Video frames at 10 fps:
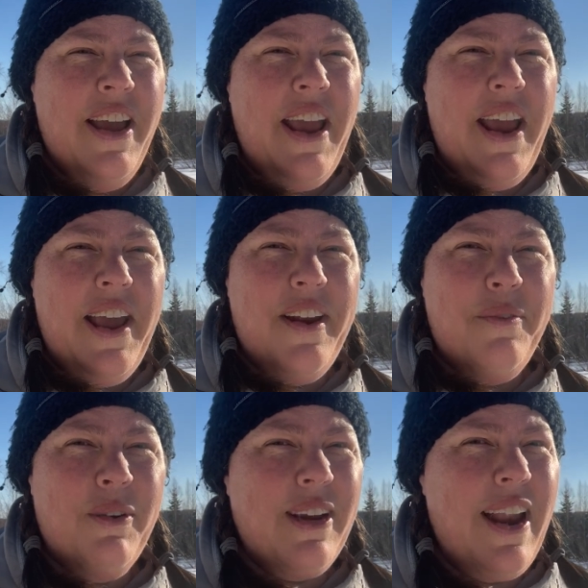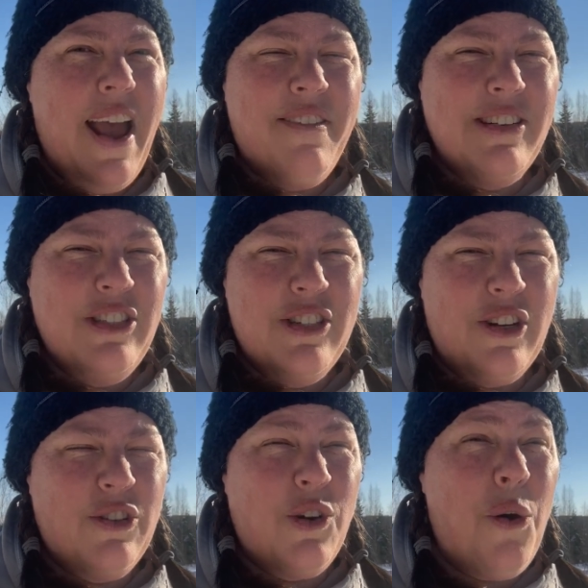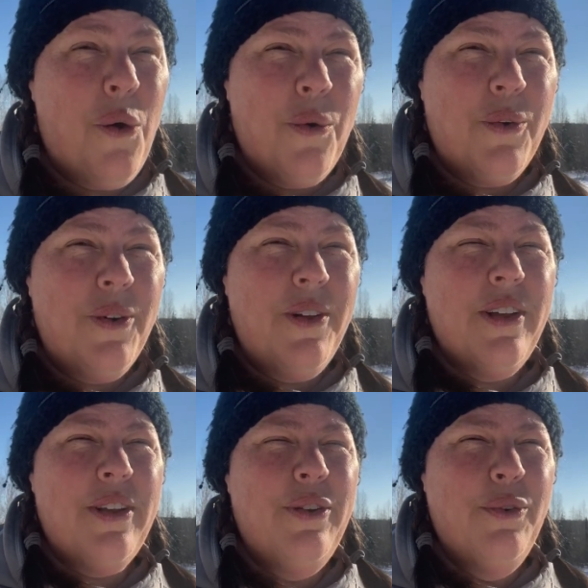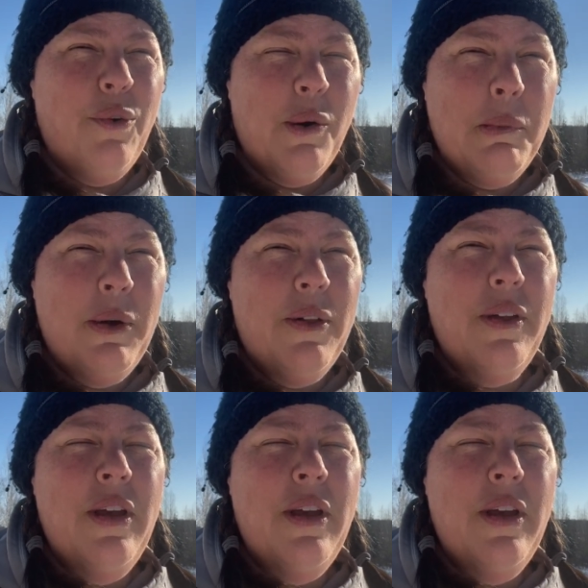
And we're going to have just a total normal